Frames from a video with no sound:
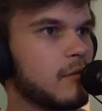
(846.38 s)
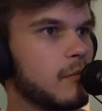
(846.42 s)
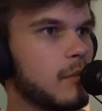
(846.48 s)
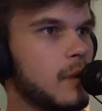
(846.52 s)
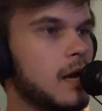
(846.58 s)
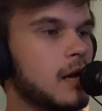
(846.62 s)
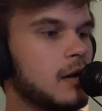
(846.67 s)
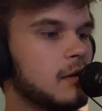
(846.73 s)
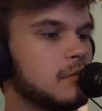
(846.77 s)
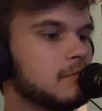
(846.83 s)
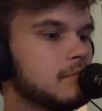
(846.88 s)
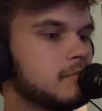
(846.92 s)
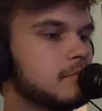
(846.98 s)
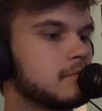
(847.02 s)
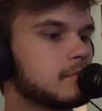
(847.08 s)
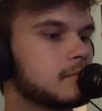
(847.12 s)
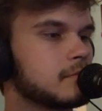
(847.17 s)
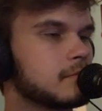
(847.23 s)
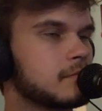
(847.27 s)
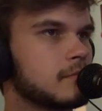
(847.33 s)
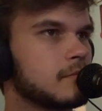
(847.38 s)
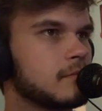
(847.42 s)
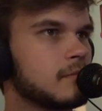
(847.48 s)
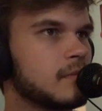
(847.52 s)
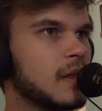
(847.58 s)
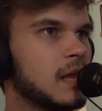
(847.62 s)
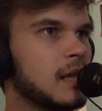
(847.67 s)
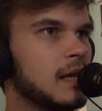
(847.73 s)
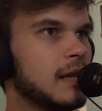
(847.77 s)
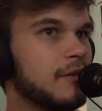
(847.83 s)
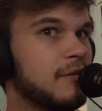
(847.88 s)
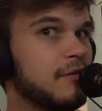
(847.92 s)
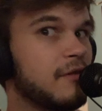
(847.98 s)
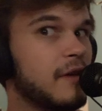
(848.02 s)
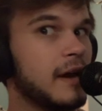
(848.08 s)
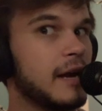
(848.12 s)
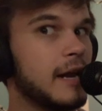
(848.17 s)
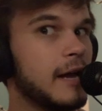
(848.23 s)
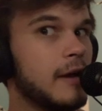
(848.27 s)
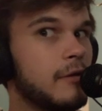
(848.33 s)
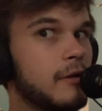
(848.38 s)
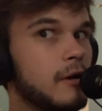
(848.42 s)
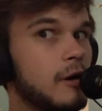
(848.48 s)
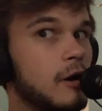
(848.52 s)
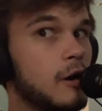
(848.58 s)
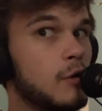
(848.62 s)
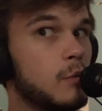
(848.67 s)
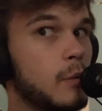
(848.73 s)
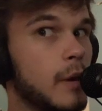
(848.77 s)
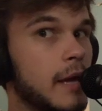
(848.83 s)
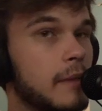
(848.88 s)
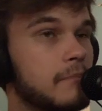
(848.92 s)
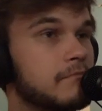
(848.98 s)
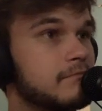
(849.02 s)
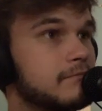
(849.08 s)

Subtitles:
mind. Let's find out the hard way.